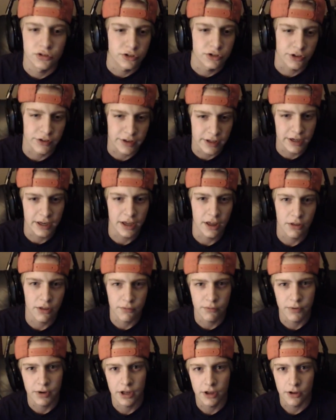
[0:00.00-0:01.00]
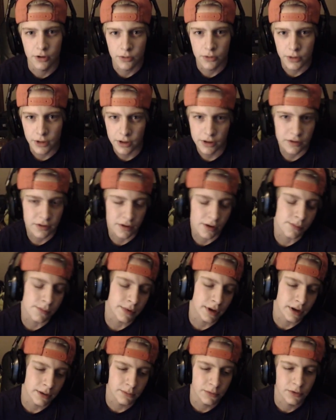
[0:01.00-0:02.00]
Just any other video, they
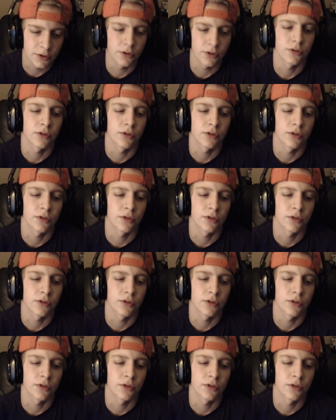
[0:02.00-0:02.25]
sometimes do,